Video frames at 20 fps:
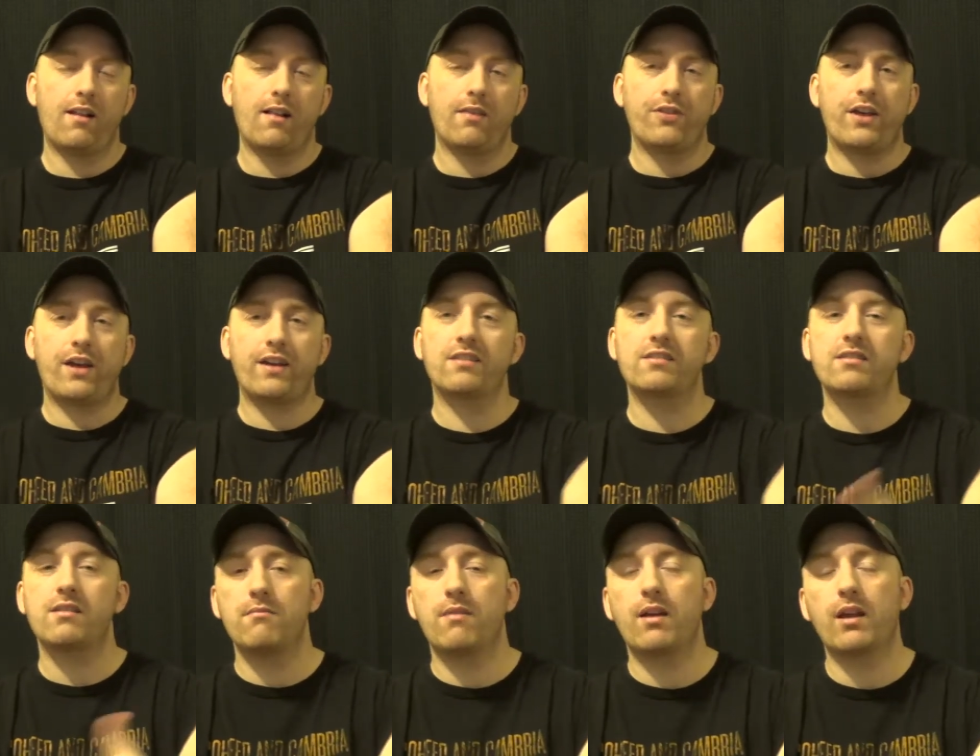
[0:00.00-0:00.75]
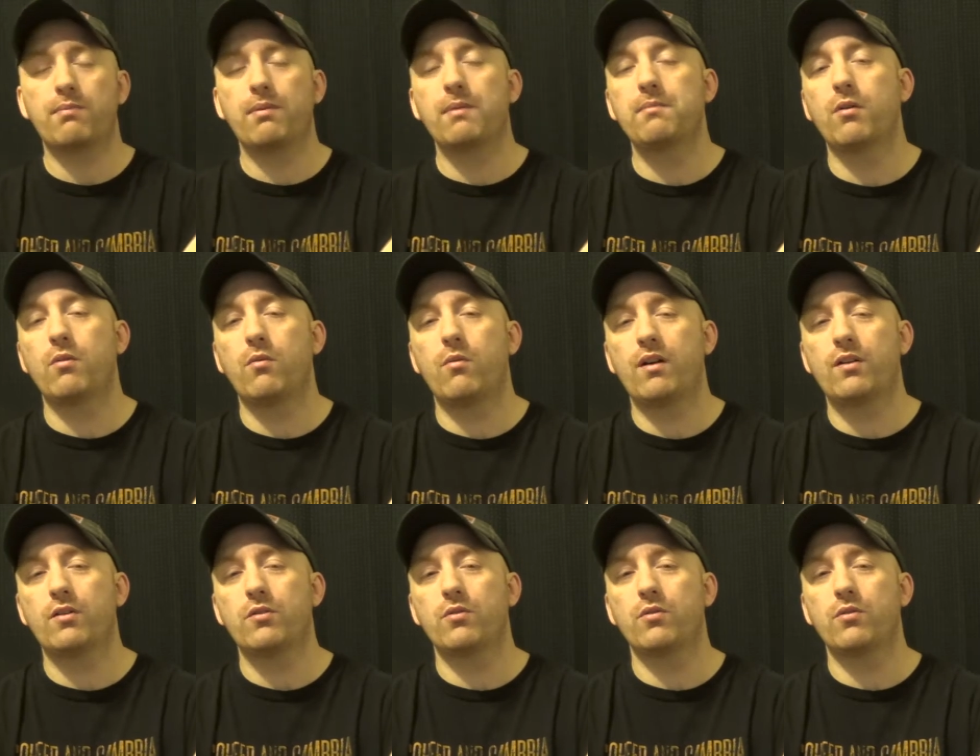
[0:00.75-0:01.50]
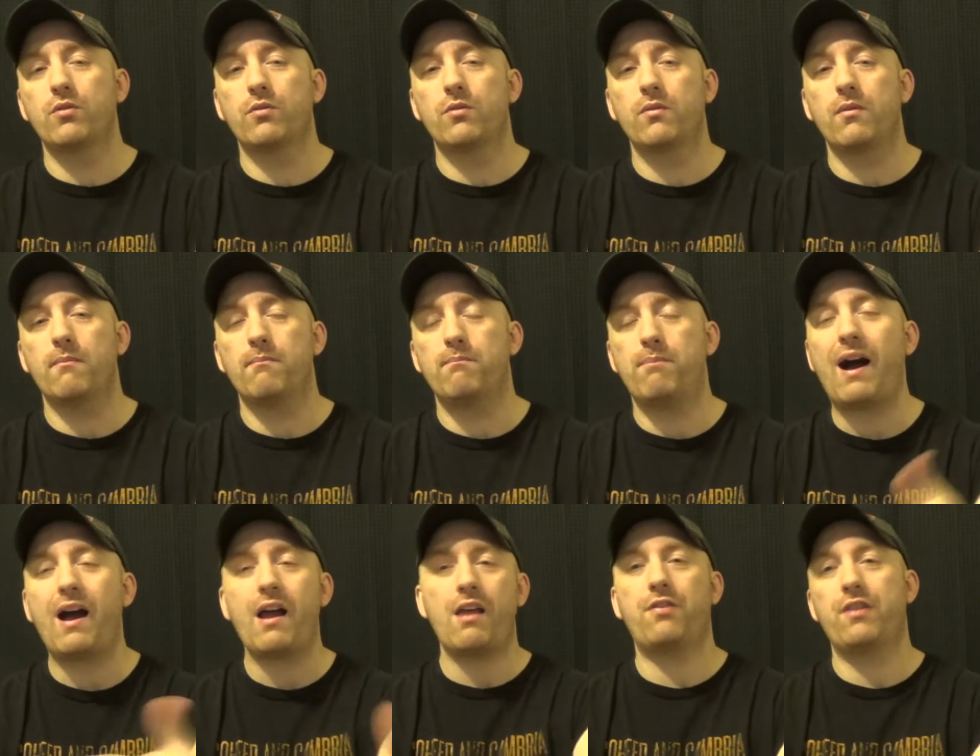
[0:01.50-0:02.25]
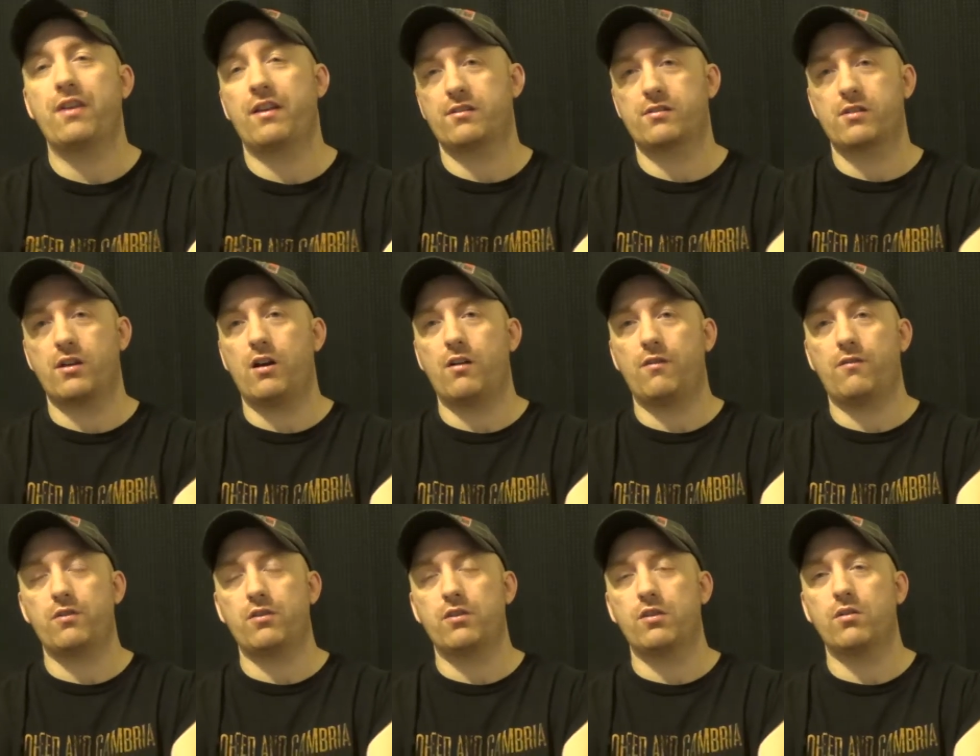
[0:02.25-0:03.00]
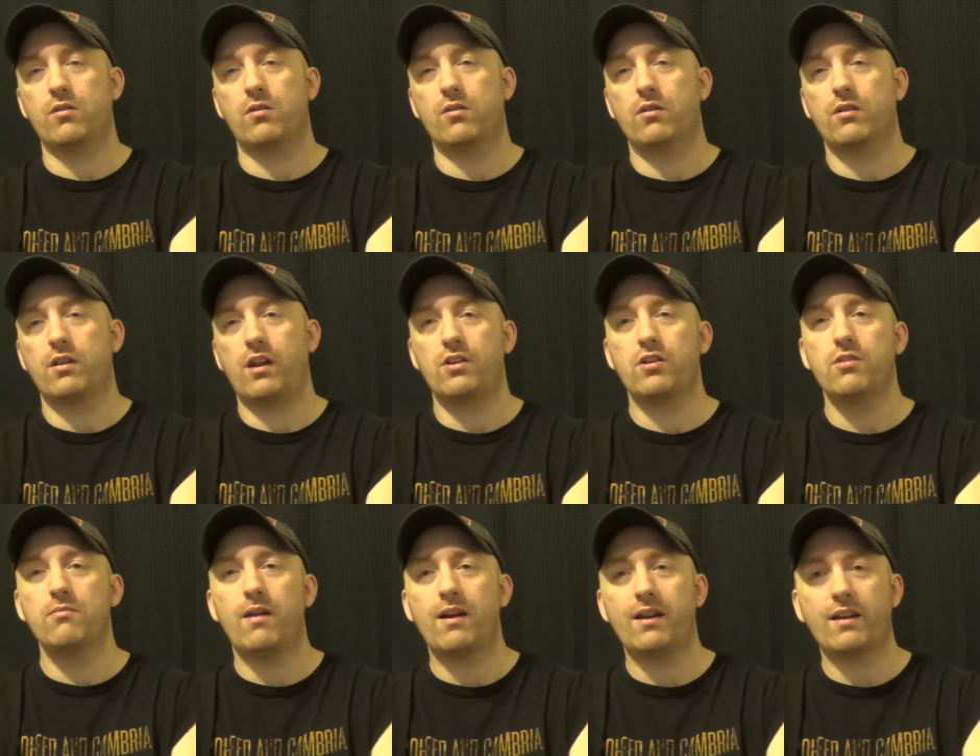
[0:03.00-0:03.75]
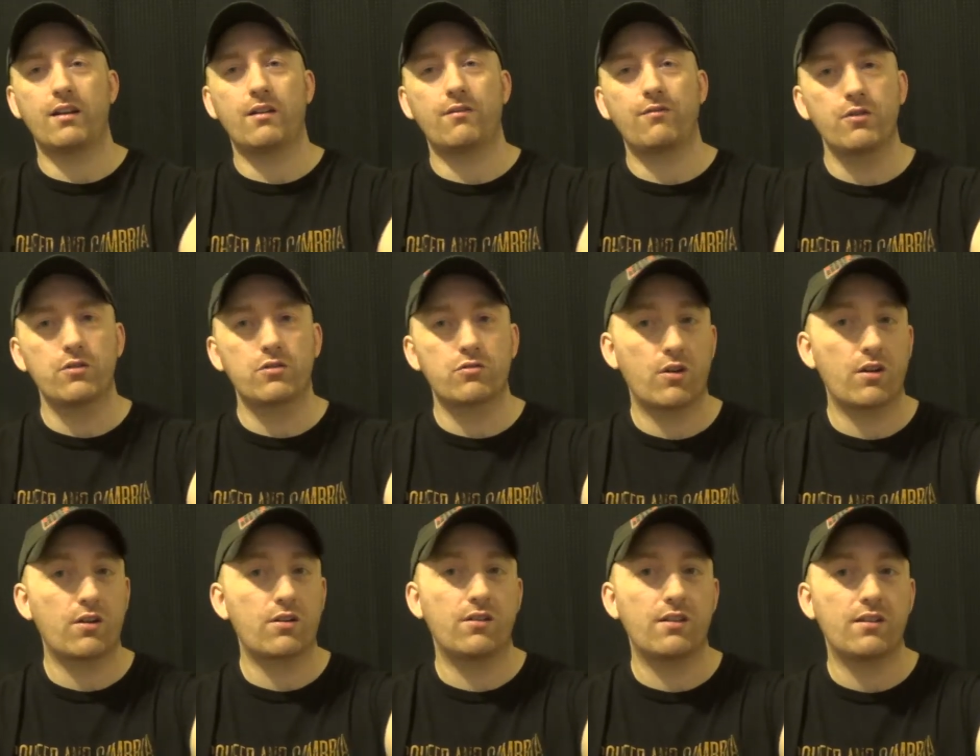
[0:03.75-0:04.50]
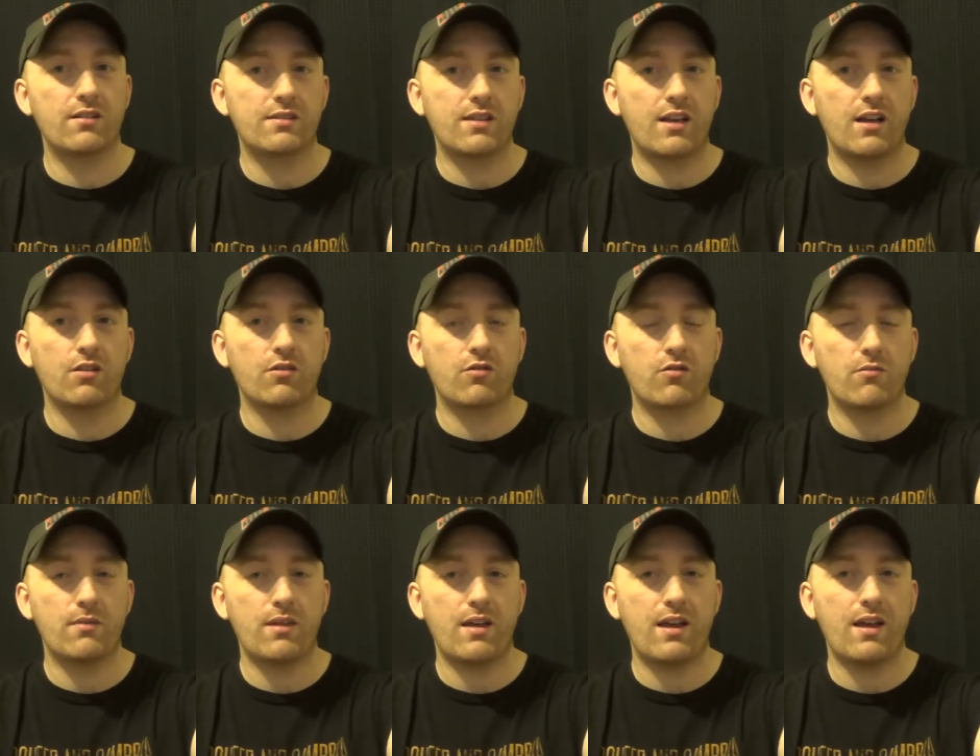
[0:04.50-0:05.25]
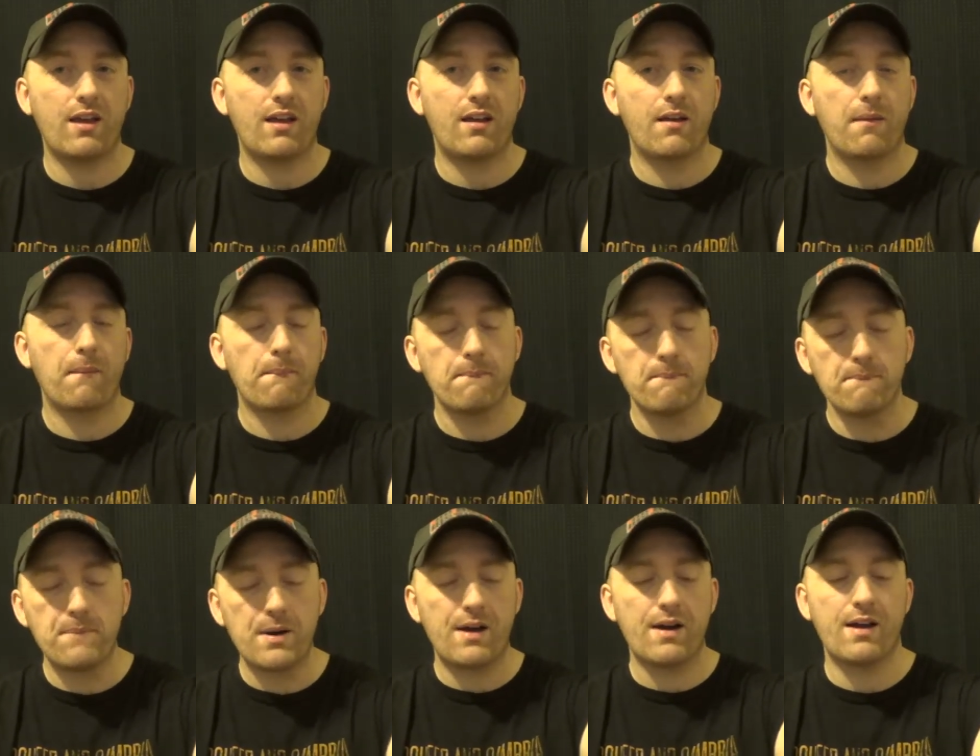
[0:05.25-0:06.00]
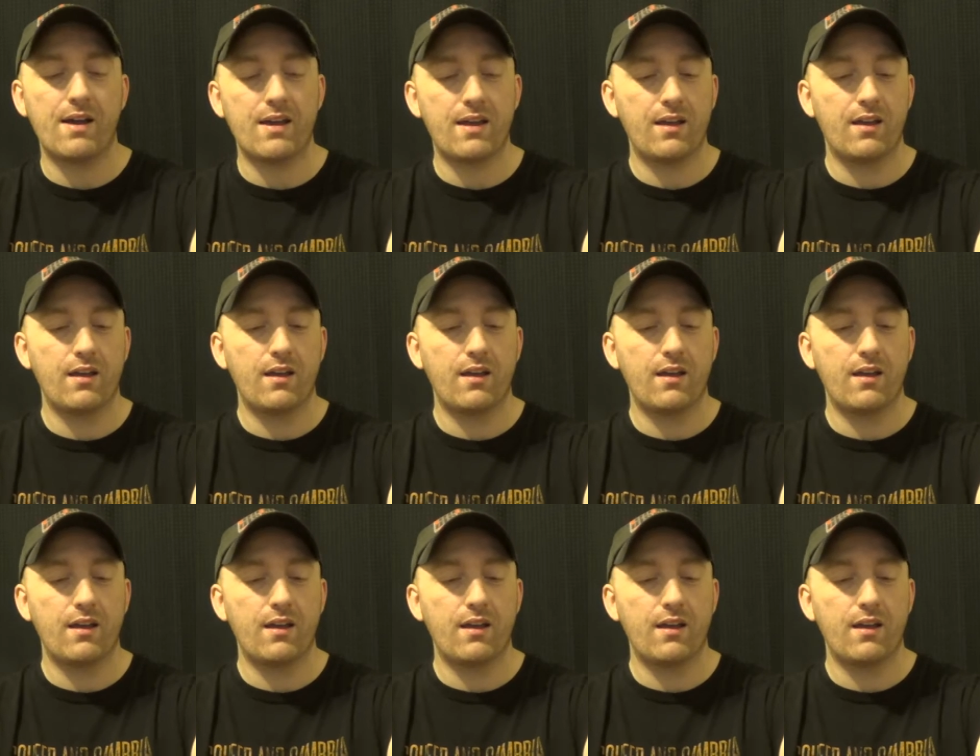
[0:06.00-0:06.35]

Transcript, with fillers: That doesn't make people want to buy things off of you. Now, you might get a few trickle in sales from that, but